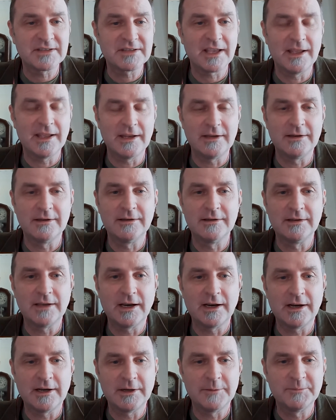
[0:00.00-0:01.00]
And
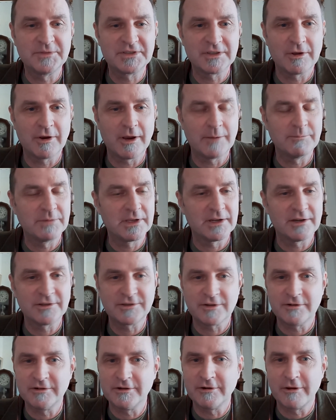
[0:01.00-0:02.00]
so I'm going to
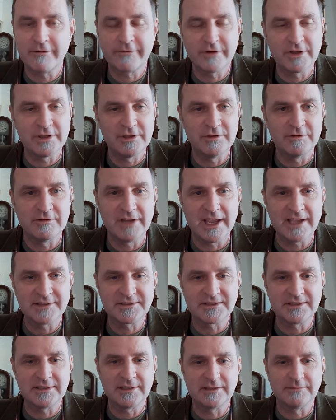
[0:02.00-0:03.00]
turn it over to you,
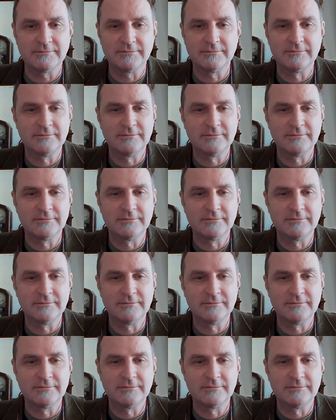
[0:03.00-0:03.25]
Nancy. And